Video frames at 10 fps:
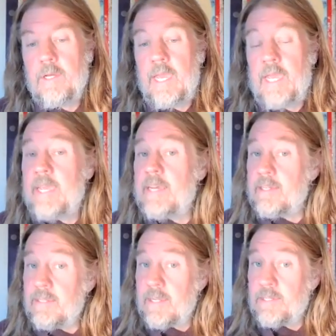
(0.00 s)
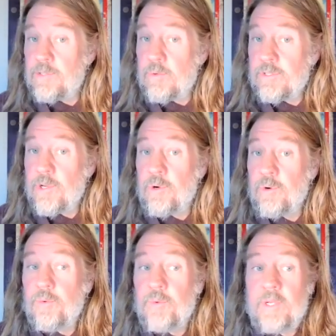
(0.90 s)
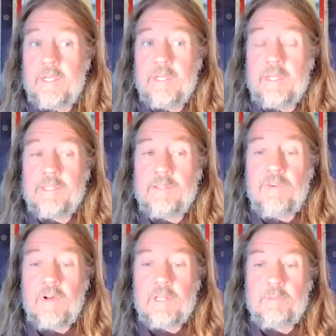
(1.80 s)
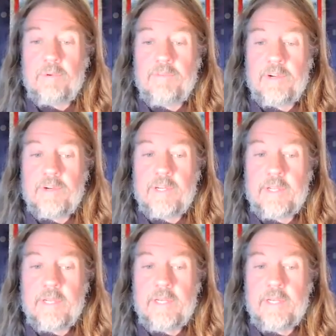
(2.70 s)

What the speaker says: And as a result, we develop a very